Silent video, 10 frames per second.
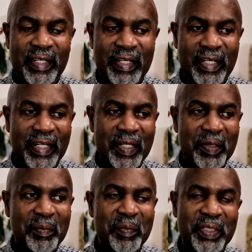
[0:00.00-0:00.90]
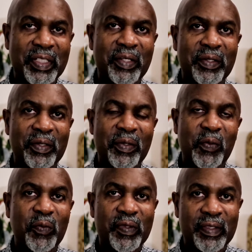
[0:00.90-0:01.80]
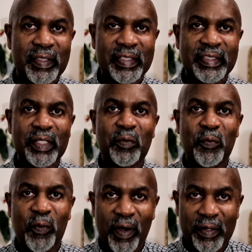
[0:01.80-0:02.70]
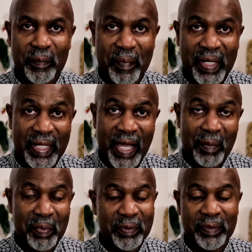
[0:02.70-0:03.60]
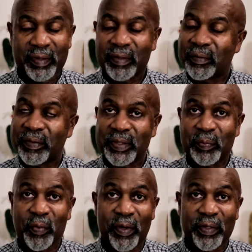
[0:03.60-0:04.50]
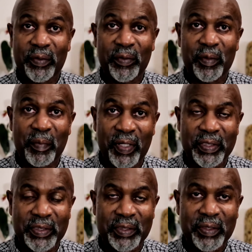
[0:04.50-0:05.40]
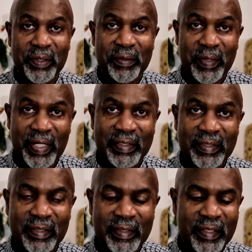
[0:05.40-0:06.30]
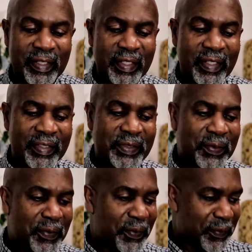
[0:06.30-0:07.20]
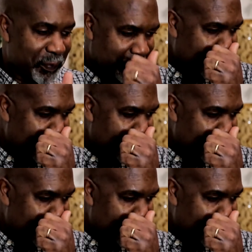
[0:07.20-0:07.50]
But, you know, they said one bad apple will spoil the whole bunch, right? So,